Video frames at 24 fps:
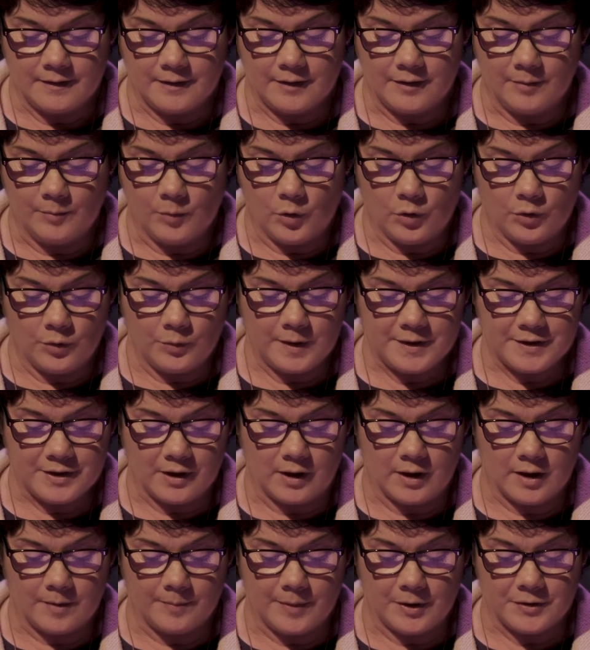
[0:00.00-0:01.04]
The more we
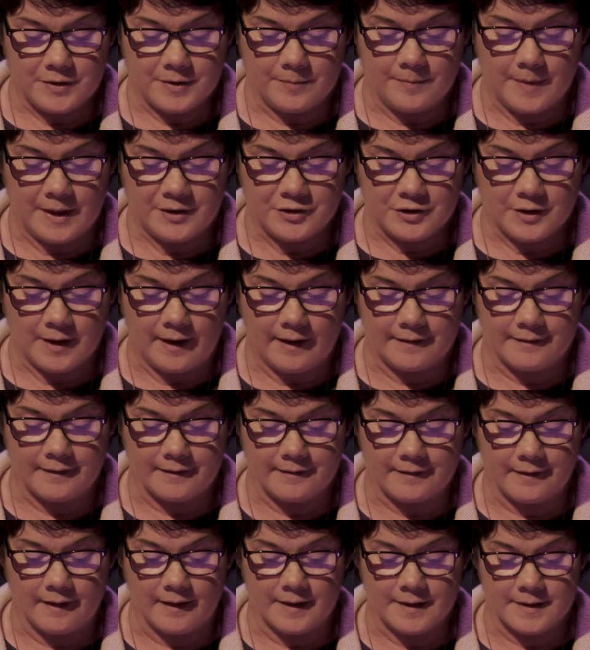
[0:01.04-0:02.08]
talk about dementia as a
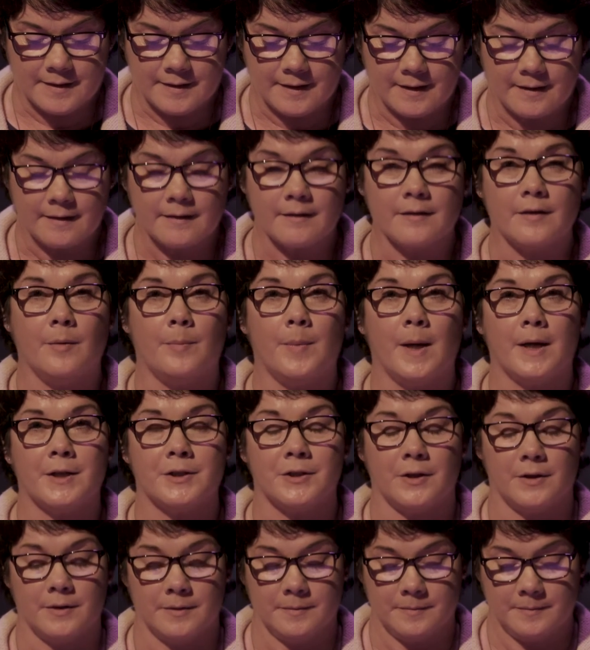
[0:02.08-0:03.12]
society, the
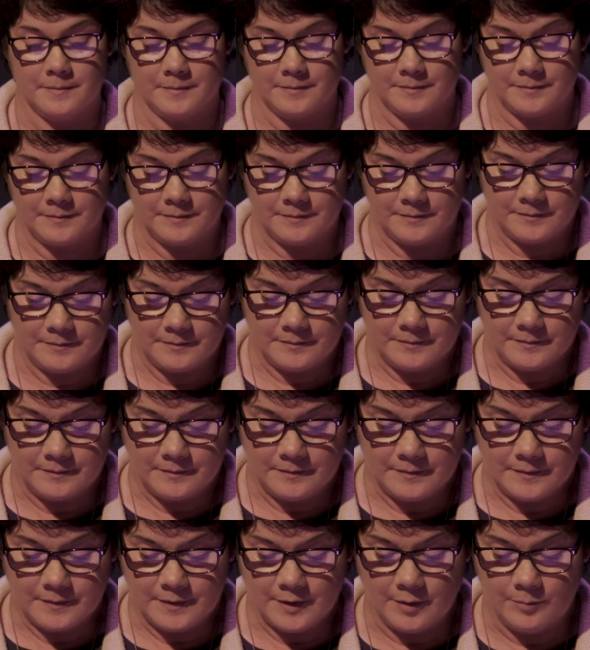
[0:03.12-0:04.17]
better.
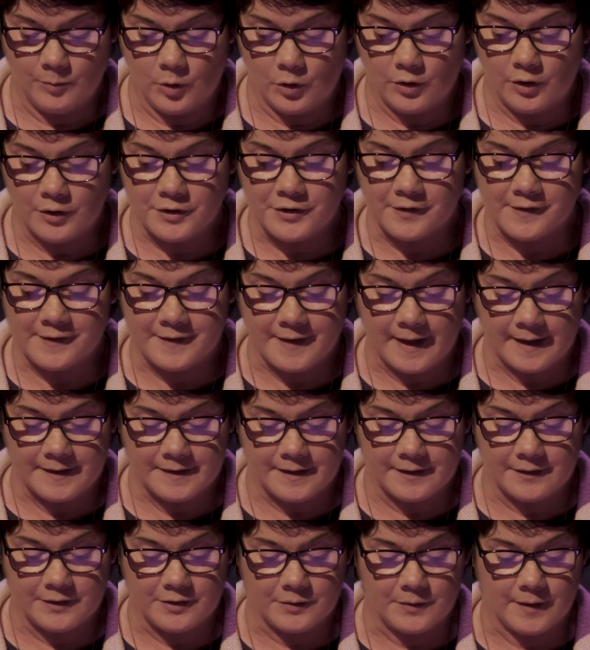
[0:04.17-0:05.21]
The more
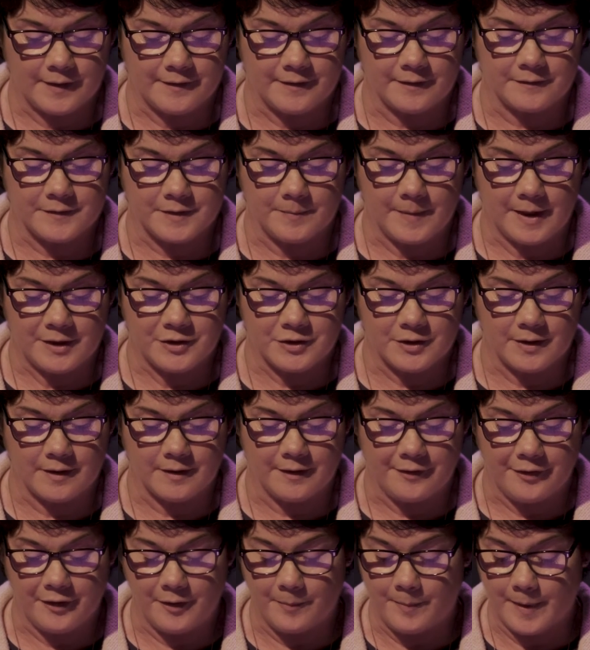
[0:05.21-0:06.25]
understanding there is of dementia,
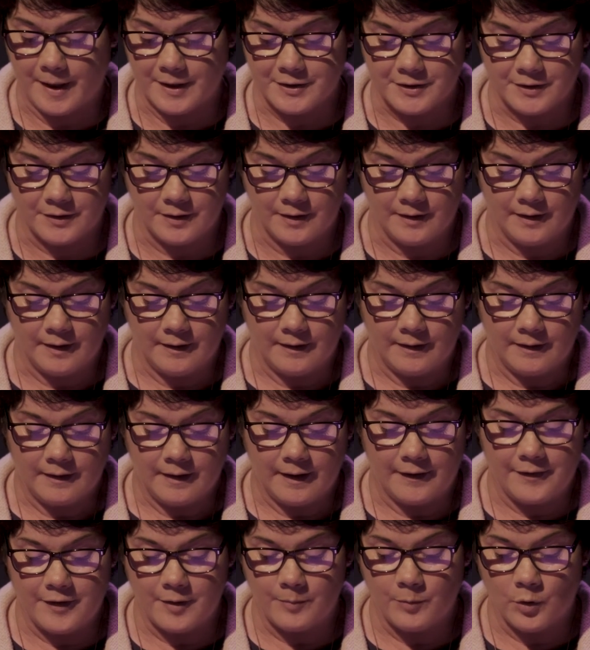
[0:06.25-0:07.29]
the better,
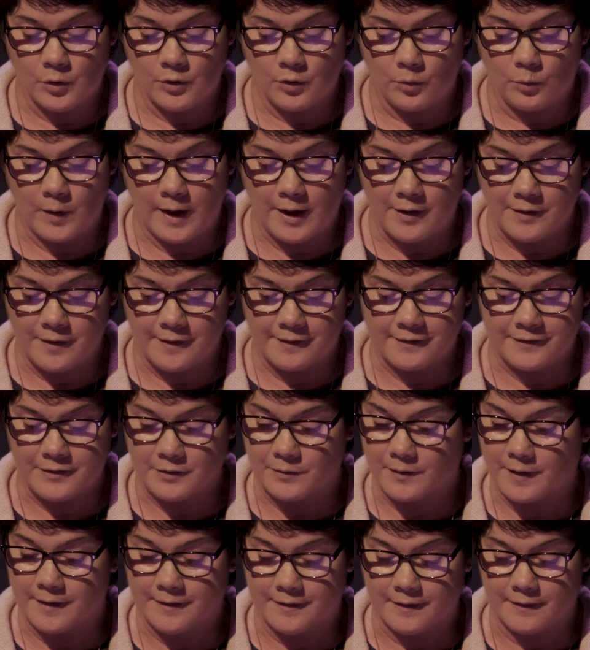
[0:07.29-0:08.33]
and the more awareness there
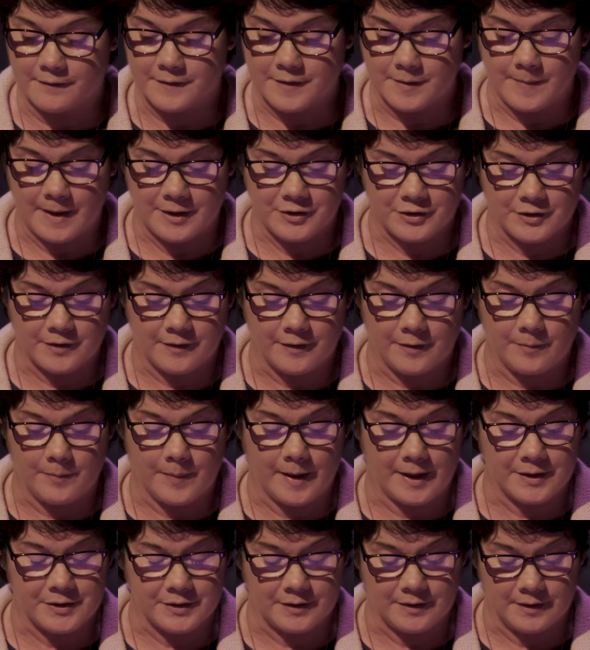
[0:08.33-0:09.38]
is of dementia, the
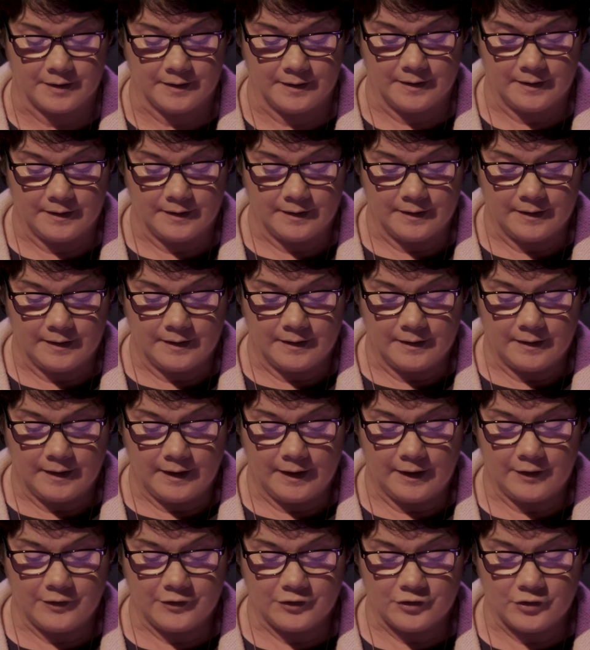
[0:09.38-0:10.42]
better.
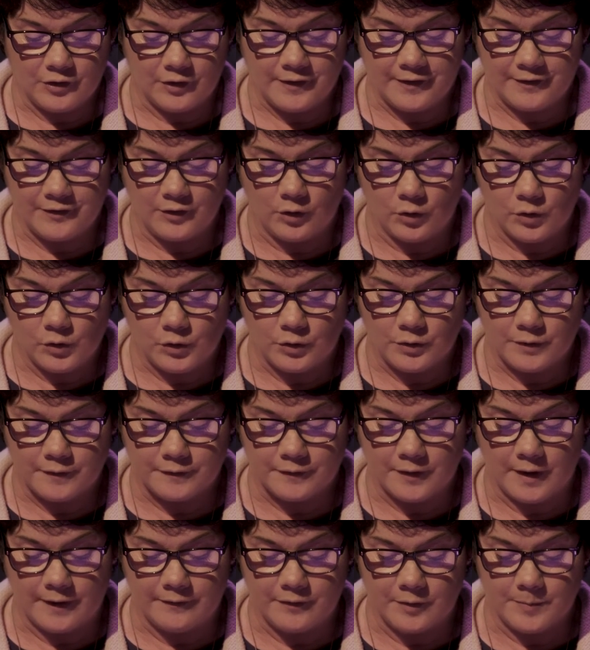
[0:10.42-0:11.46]
It's just so good for
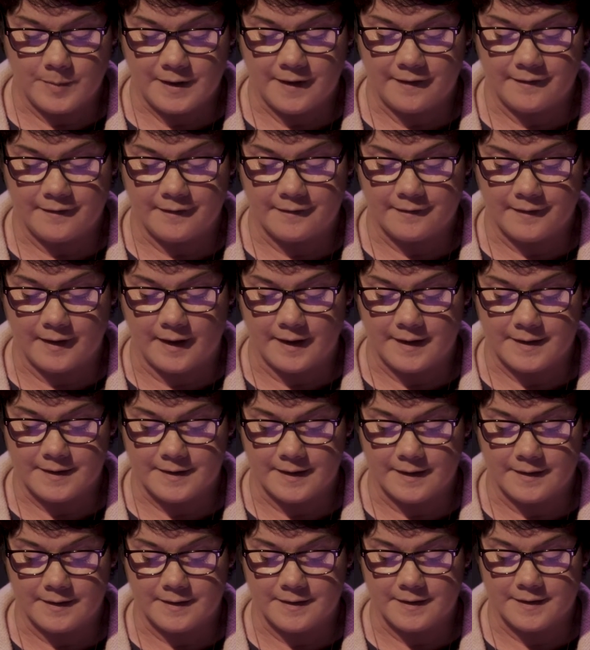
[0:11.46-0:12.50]
everybody in
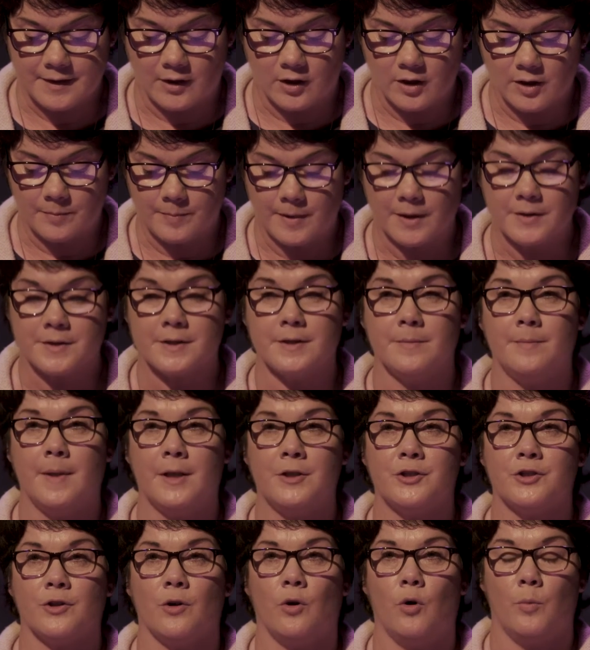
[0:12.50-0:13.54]
society to talk about
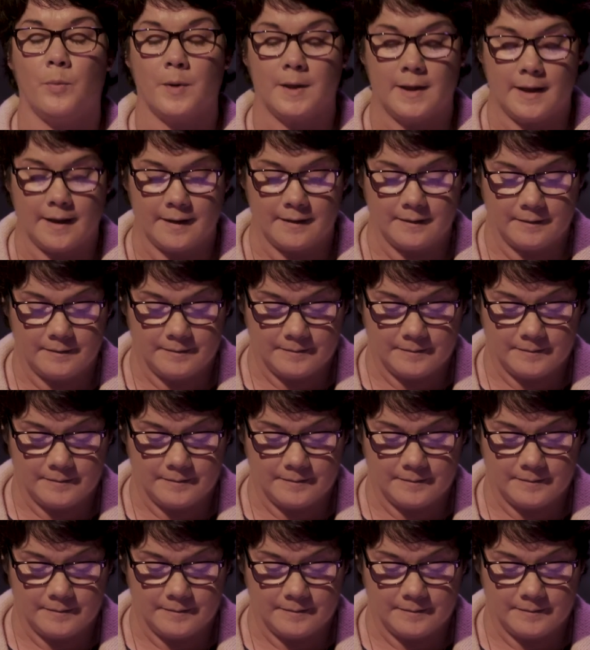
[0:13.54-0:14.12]
dementia openly.